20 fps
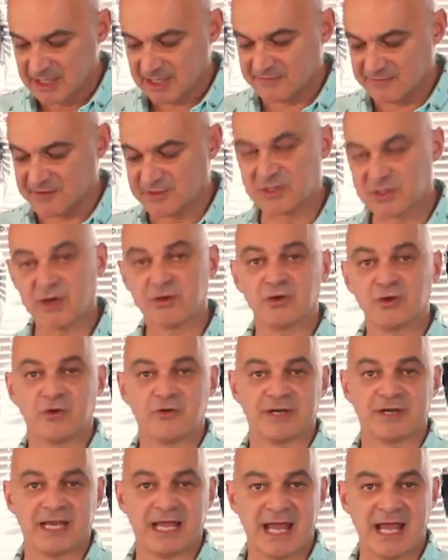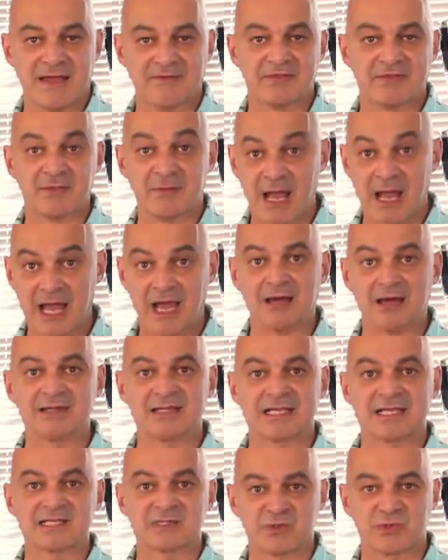If you don't already have them, our
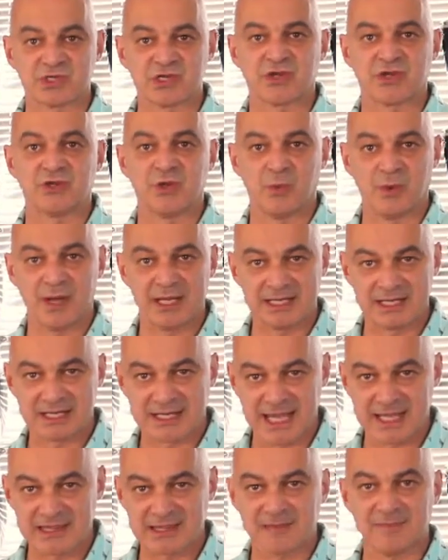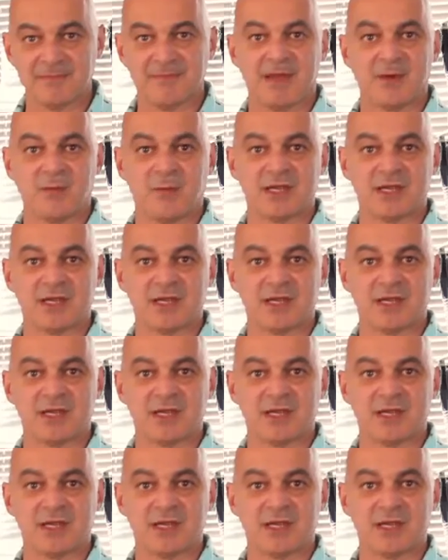links will show you where to get them,